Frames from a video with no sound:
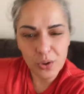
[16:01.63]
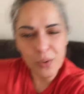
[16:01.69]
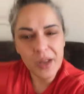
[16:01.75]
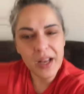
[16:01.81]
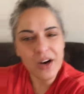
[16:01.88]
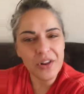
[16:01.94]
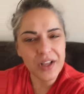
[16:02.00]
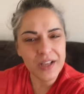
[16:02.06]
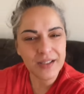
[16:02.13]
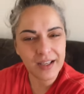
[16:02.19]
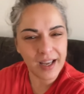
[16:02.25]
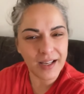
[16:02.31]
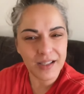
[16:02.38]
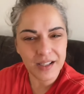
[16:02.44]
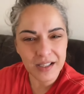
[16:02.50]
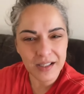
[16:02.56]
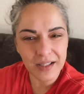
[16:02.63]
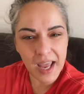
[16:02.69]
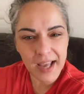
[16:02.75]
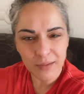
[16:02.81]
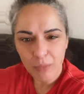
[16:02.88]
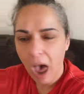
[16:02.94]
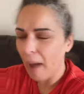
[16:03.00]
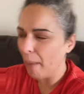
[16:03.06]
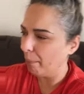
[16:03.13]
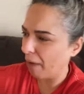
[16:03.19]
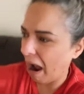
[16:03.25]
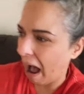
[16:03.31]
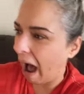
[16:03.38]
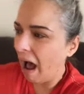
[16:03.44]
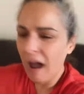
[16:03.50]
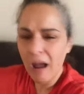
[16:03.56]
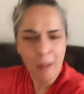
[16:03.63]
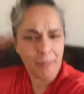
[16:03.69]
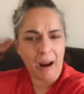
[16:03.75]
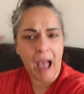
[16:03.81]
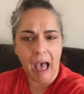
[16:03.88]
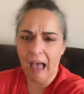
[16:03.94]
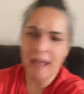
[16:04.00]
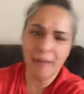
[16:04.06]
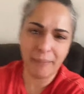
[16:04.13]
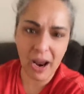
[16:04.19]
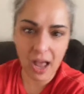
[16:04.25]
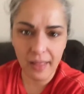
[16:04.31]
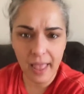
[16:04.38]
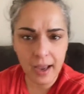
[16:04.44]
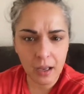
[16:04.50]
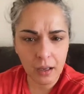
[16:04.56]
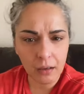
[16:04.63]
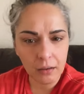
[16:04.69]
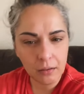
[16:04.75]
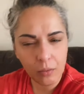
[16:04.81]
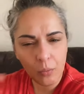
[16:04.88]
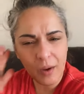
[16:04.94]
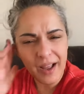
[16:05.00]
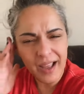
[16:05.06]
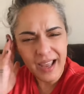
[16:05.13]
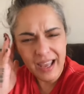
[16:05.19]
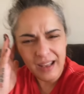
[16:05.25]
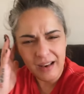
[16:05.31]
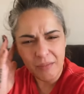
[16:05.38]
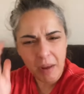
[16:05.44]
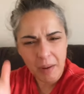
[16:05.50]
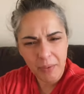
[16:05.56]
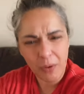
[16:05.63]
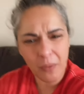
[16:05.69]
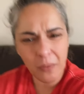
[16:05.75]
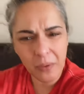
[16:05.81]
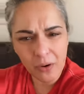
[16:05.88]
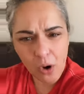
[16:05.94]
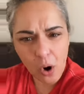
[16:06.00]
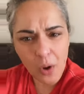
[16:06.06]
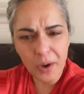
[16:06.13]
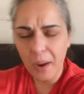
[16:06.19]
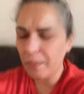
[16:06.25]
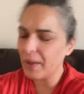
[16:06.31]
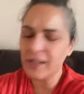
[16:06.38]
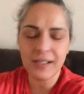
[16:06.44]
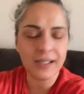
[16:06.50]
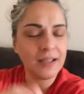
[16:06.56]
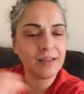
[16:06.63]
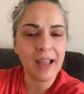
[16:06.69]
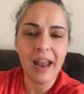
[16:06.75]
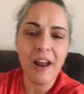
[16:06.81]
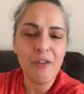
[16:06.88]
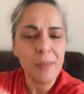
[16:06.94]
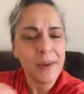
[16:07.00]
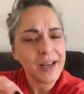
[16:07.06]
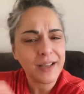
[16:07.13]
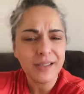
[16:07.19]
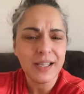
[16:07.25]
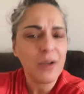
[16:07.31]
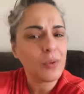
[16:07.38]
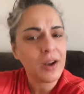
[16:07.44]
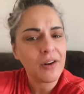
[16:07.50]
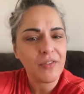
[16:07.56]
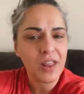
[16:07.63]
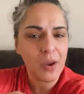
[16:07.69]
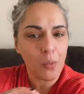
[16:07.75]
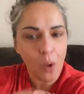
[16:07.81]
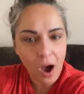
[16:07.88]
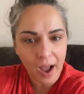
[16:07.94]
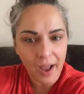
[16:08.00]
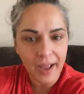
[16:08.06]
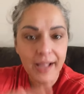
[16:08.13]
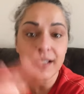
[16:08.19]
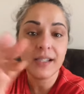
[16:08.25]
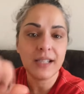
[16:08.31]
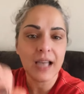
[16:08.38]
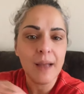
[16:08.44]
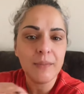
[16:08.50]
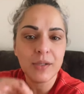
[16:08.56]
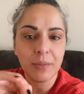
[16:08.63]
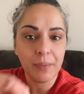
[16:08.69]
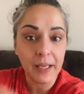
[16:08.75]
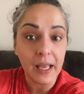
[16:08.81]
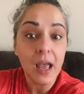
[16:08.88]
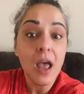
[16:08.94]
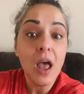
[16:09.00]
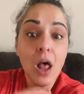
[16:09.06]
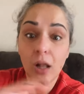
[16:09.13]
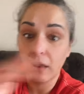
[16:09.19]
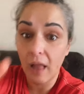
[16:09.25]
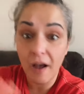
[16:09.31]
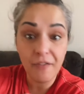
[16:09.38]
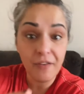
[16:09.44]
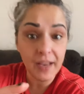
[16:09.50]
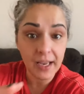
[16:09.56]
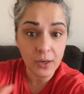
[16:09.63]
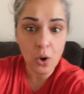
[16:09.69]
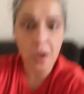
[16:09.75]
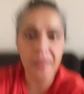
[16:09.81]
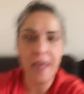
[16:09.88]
you hear these kids these days? Brah, brah, brah. Like, what? Remember when we were growing up? Listen, and everybody could say whatever they want. It's time to be loving and all